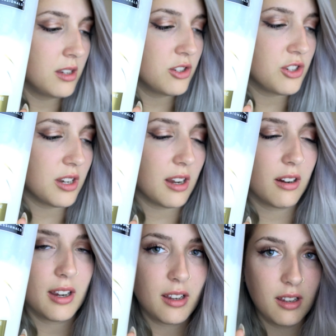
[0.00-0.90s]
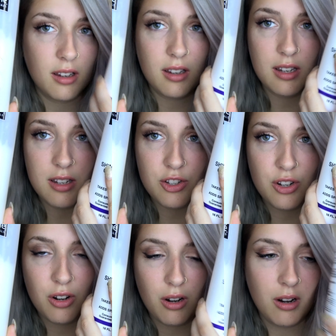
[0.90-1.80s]
generic
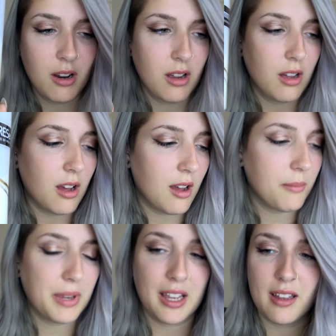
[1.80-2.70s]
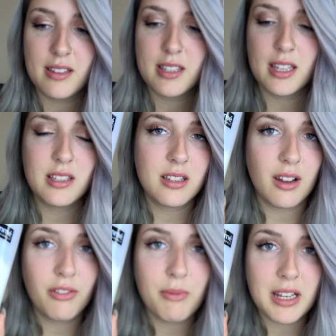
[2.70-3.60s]
conditioner because this
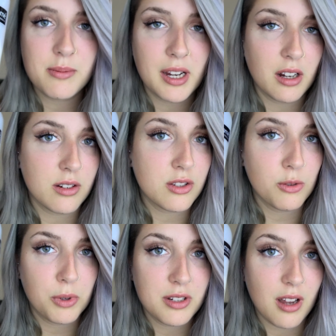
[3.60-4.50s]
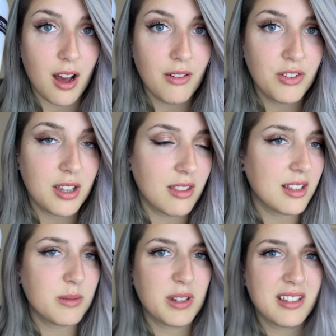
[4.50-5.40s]
stuff makes my hair super soft, and
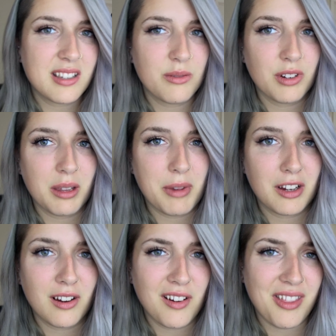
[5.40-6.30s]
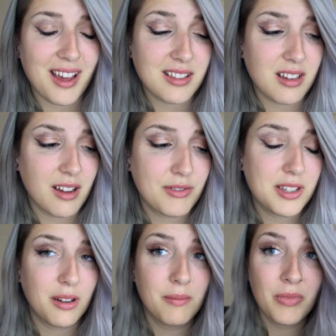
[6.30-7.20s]
this one doesn't really make your hair that soft,
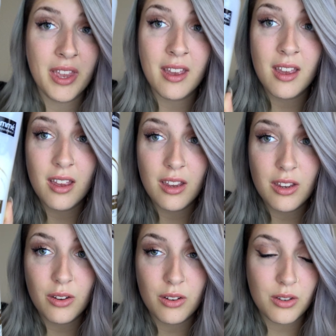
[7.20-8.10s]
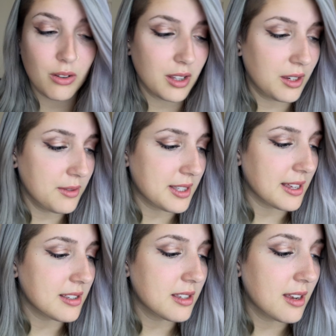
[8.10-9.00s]
so you could totally use
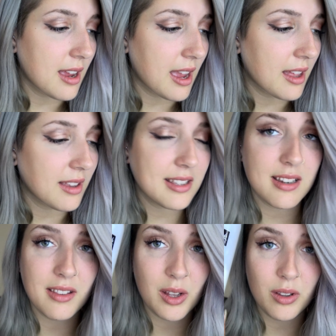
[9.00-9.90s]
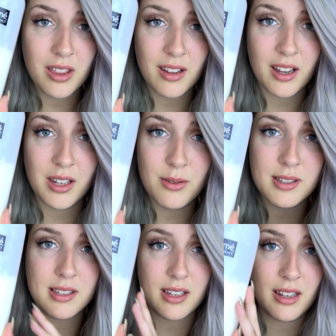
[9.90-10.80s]
this. And that's not the only thing I use
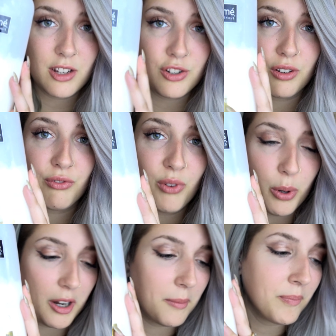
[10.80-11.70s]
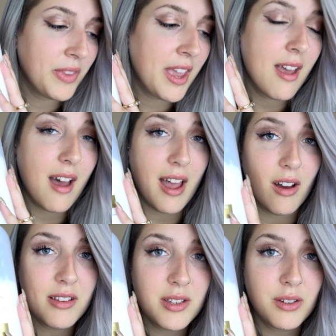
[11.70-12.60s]
this conditioner for. I
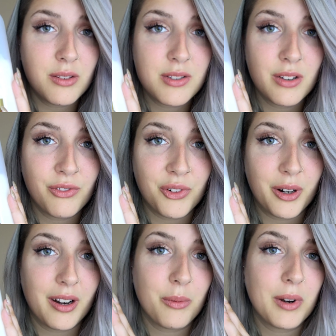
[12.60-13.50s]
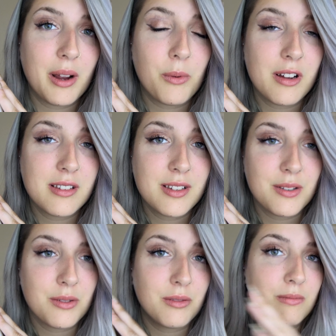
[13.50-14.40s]
also use it for when I want
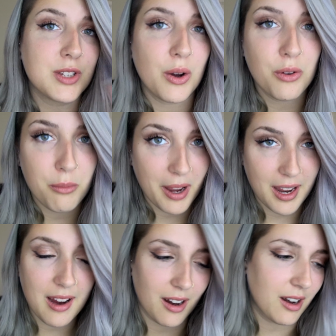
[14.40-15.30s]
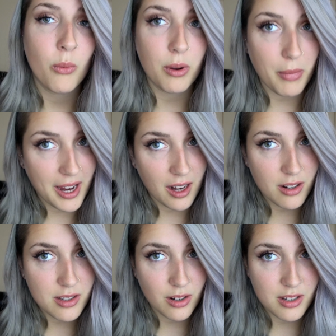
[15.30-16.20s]
to tone my hair. When my
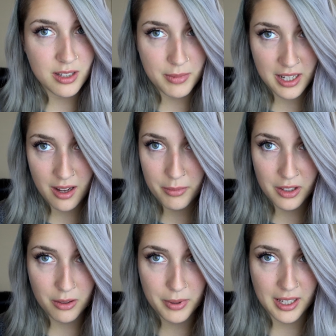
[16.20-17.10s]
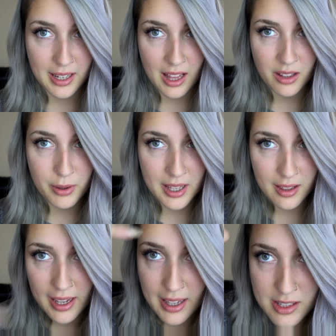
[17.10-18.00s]
hair starts to become a little bit yellowy,
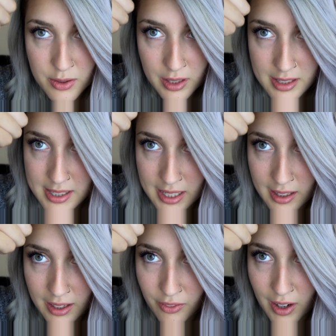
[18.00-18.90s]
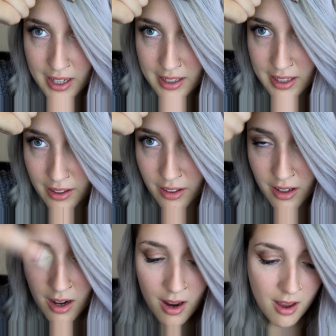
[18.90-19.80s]
like as you can see like right in
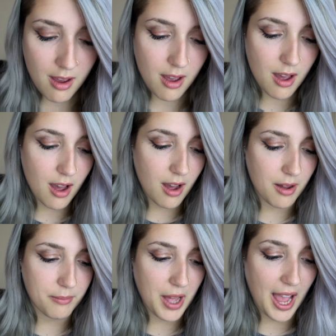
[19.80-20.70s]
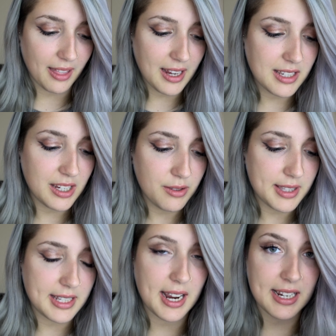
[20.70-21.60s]
here, I like to use
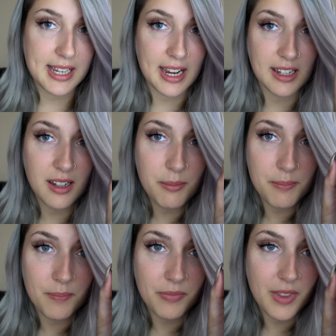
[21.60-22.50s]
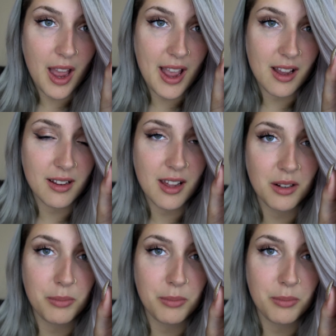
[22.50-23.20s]
the Titanium Ion Color